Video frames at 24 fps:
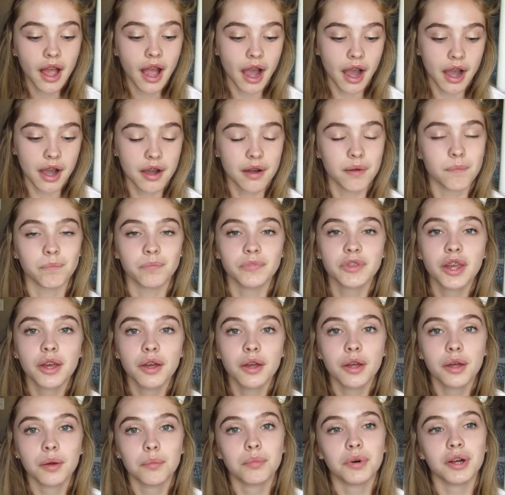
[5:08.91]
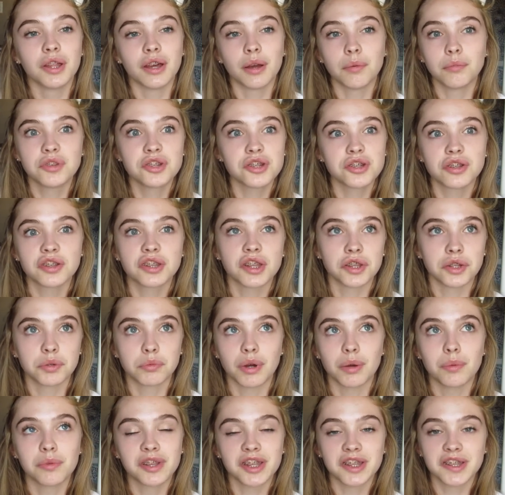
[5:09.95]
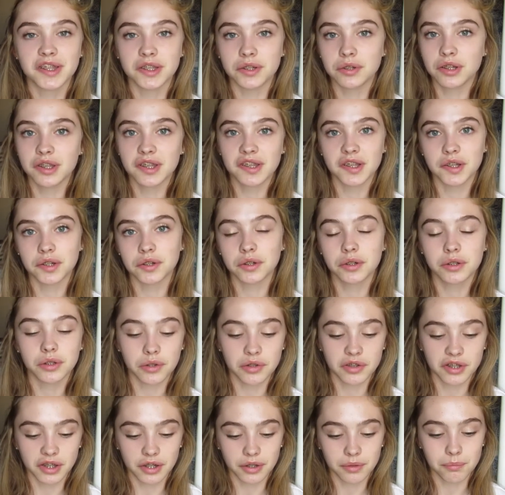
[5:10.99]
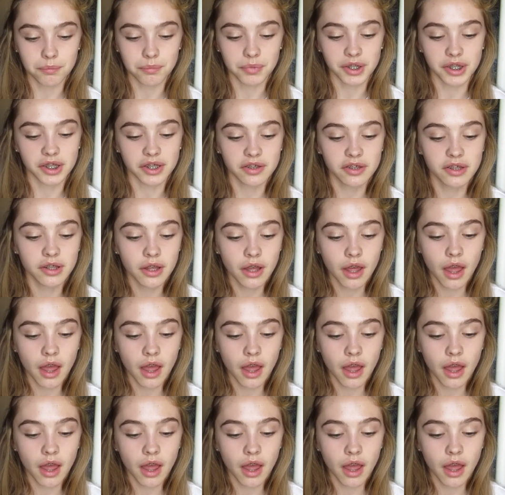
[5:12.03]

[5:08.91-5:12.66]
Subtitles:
But I'm sure there's other websites that you can sell your clothes on, but